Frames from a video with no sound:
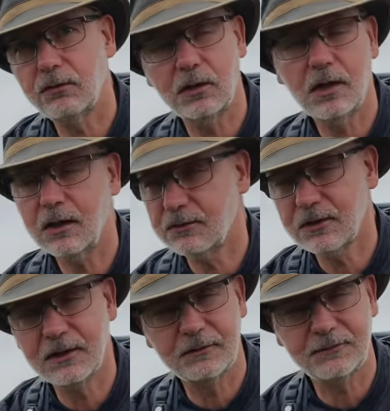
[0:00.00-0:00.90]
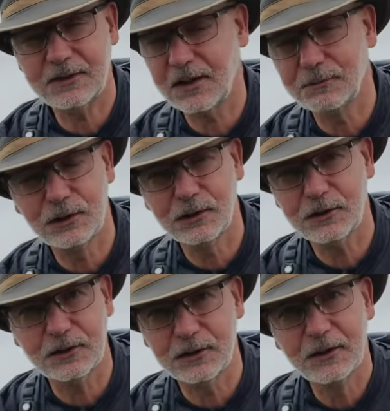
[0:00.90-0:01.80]
kind enough to come and
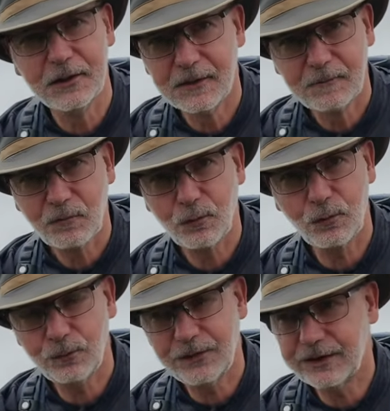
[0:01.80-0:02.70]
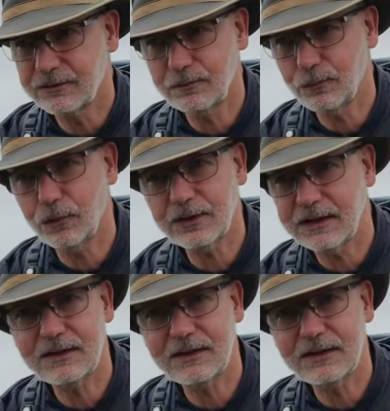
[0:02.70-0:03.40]
look at what it